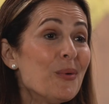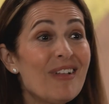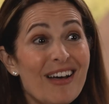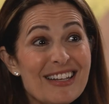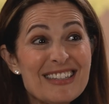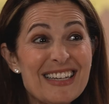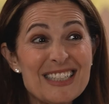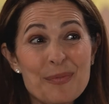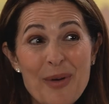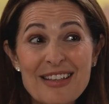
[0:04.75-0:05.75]
Well, honestly, it
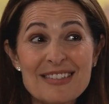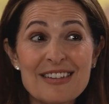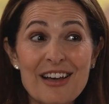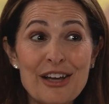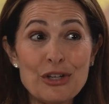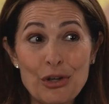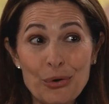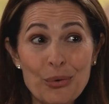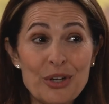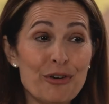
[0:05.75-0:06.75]
depends on
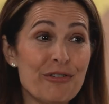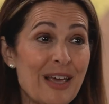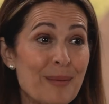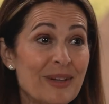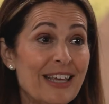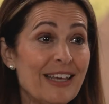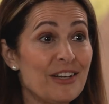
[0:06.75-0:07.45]
you and your family